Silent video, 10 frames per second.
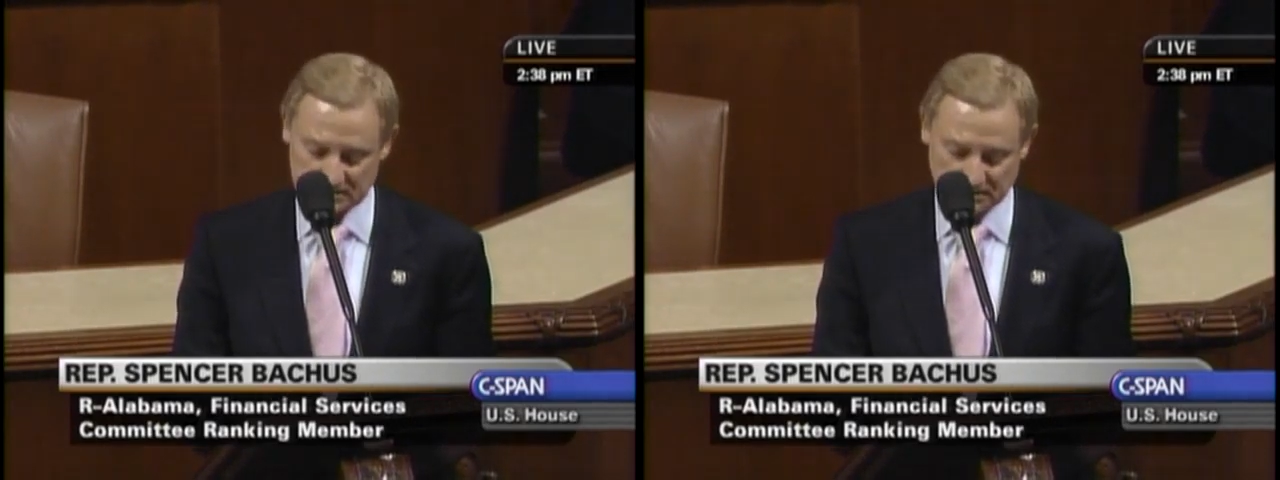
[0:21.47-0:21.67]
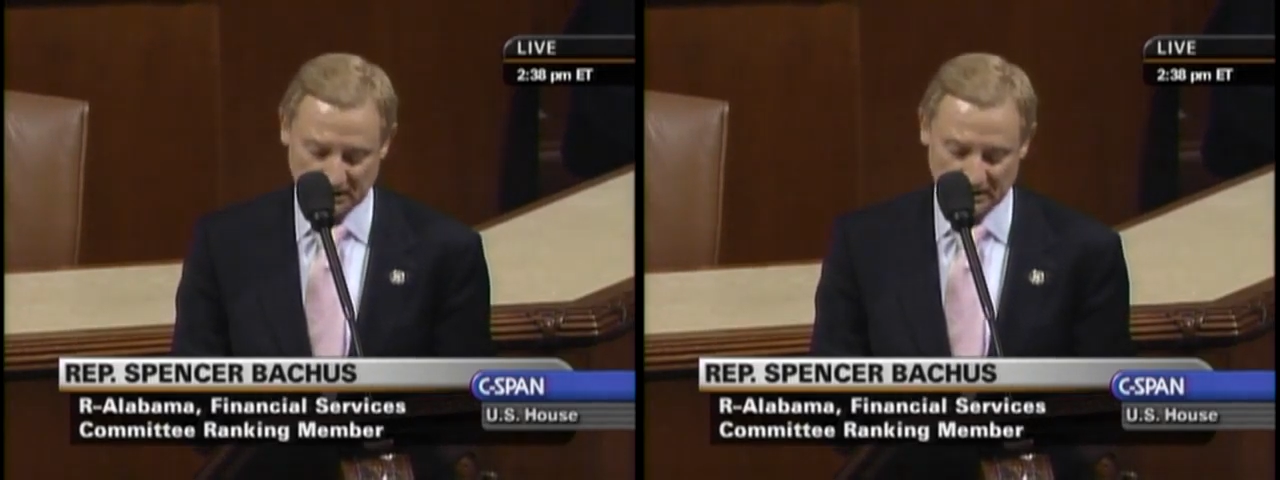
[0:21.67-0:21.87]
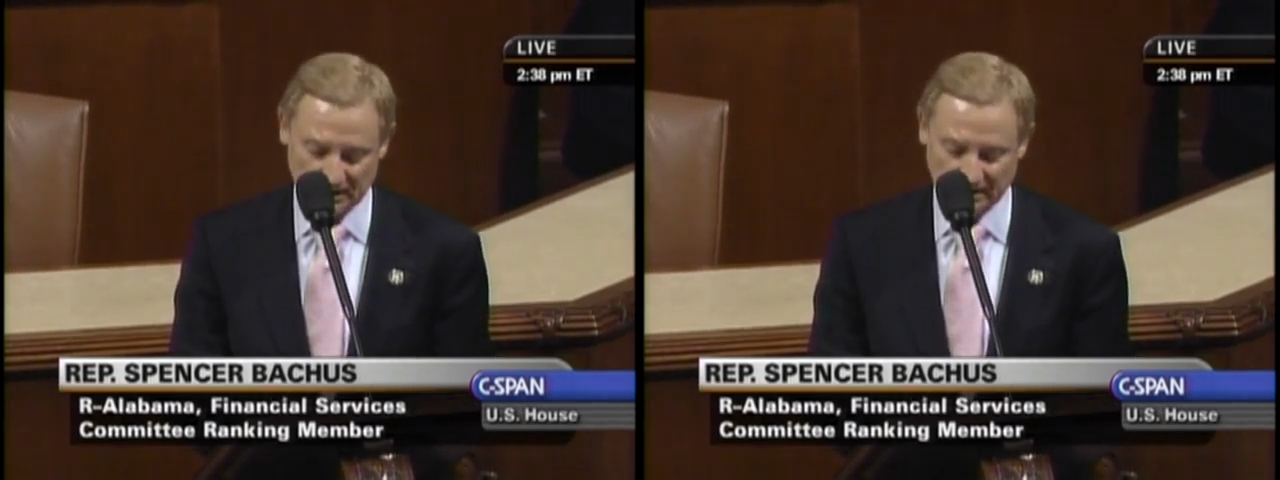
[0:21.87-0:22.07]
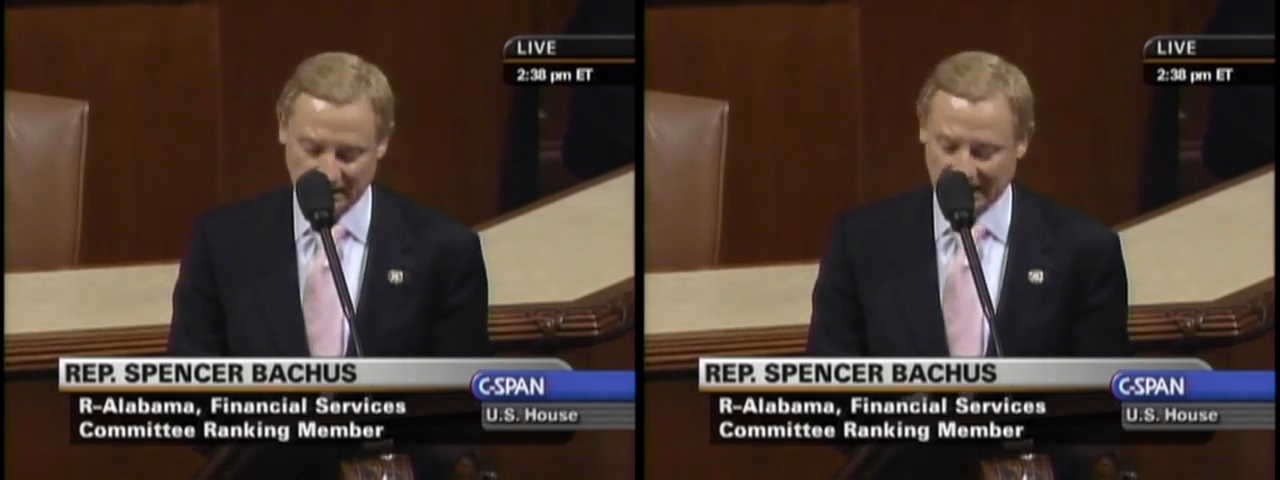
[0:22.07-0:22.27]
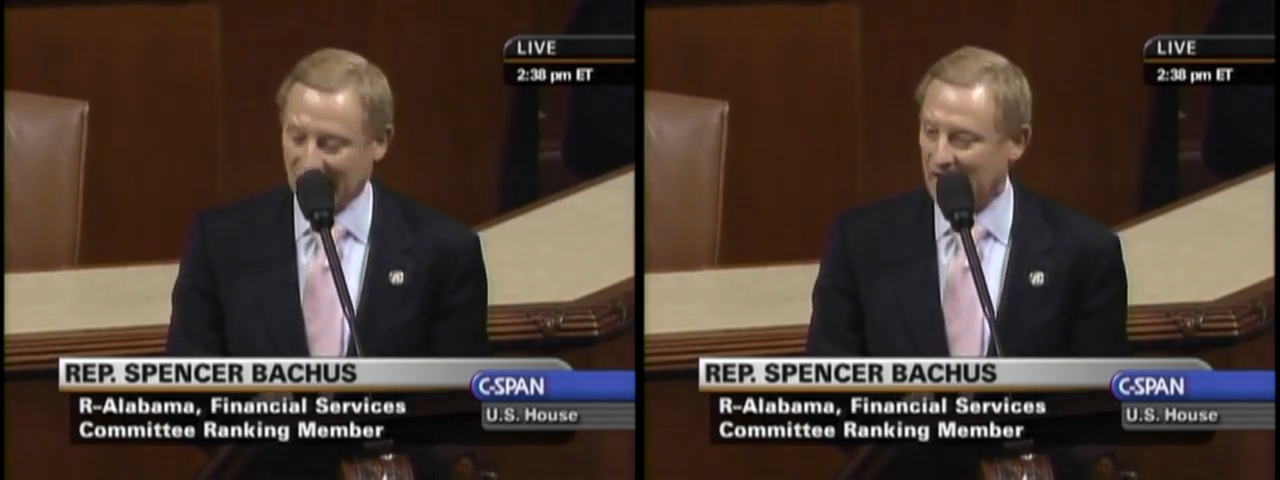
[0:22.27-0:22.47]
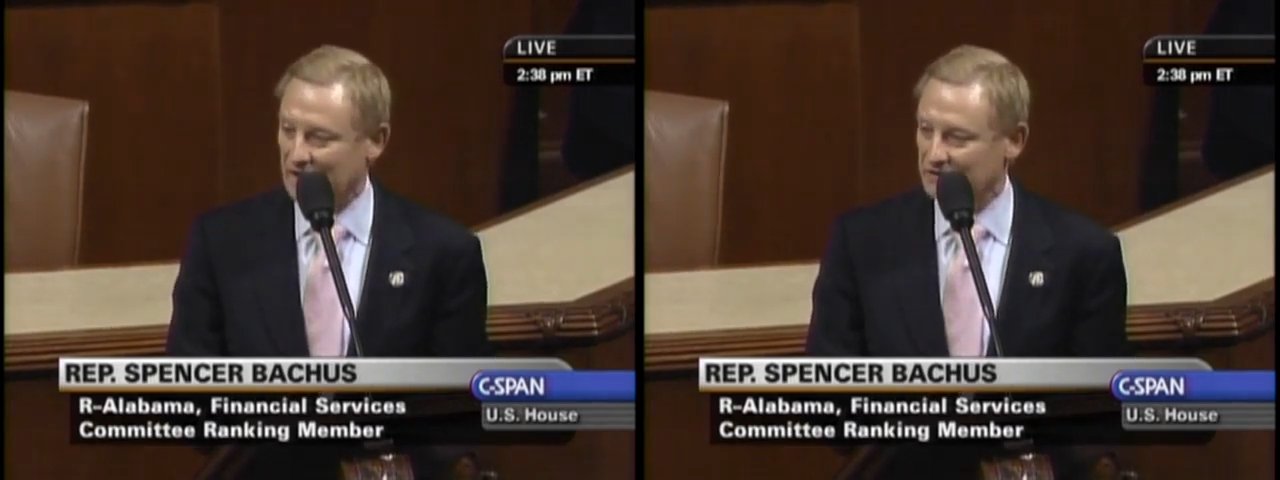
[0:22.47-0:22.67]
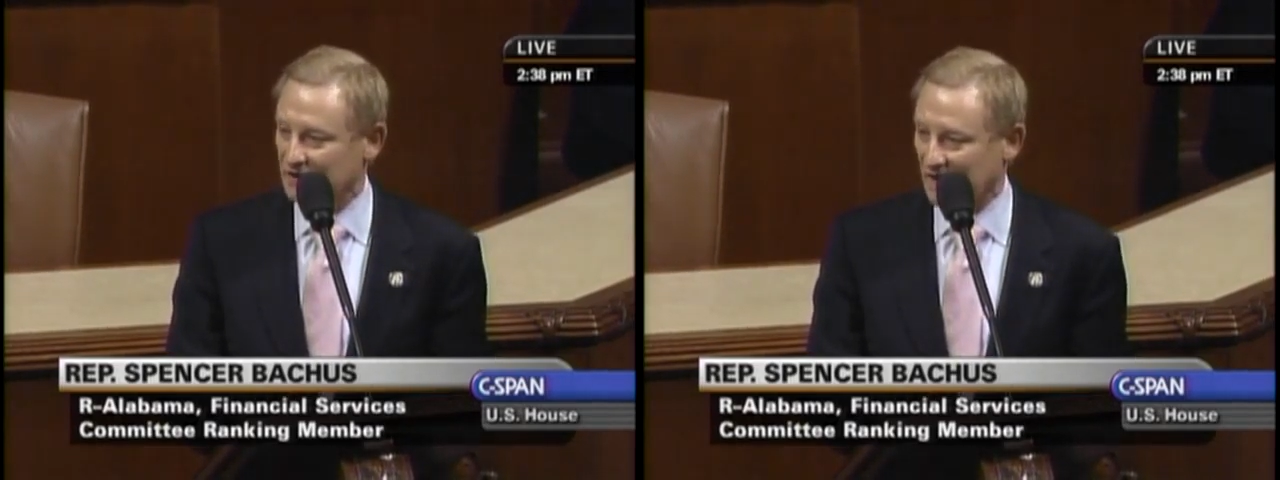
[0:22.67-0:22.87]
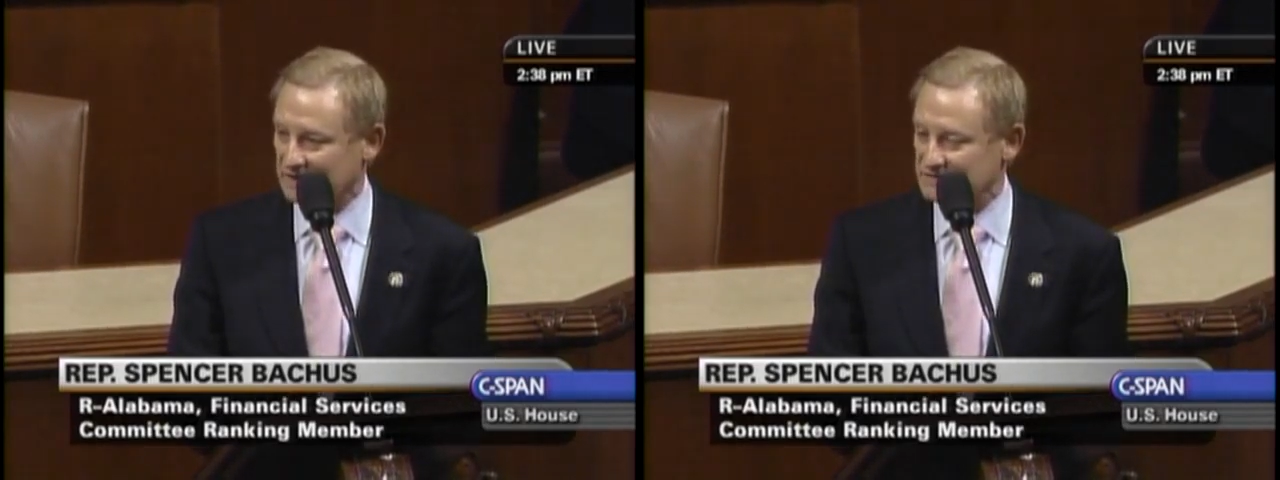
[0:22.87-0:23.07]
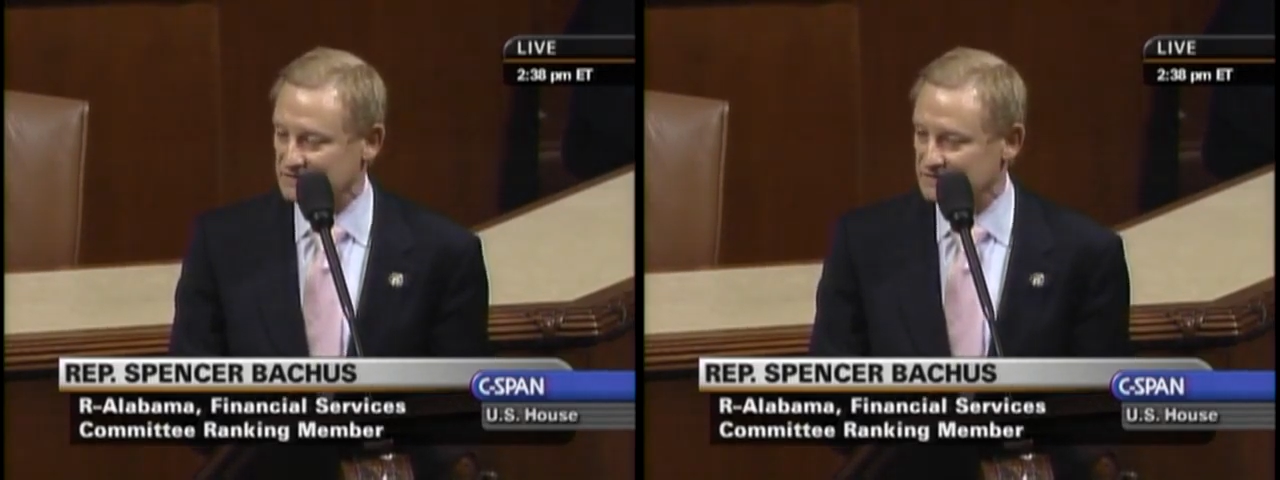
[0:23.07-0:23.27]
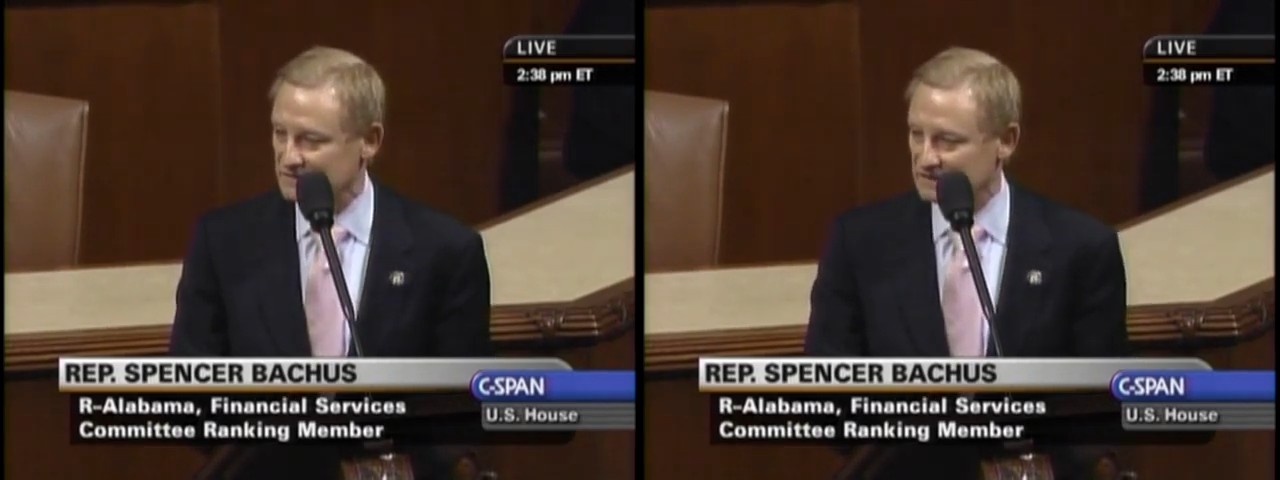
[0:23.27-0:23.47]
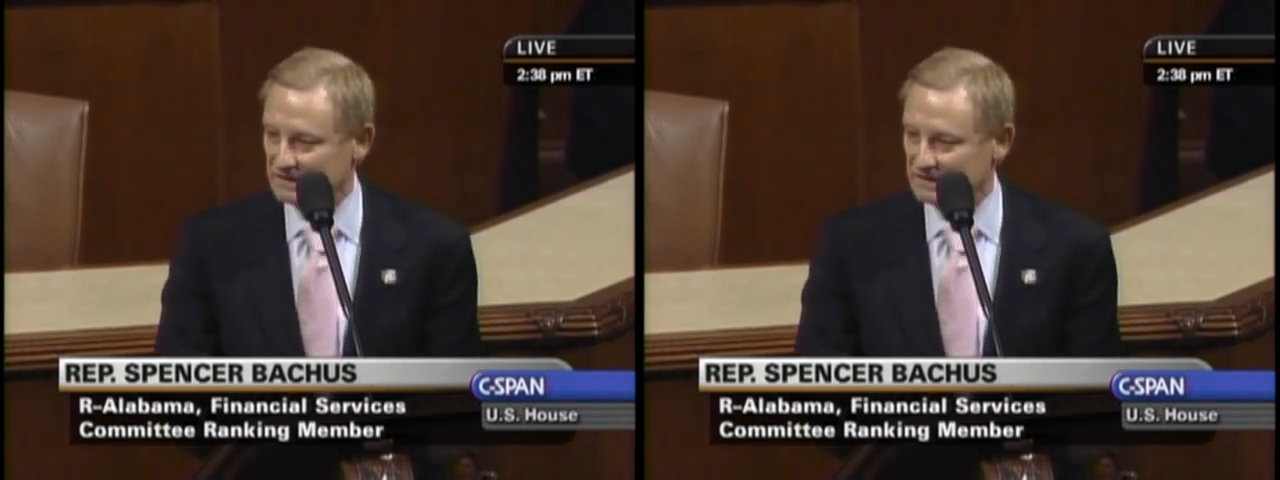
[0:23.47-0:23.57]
spending, higher taxes,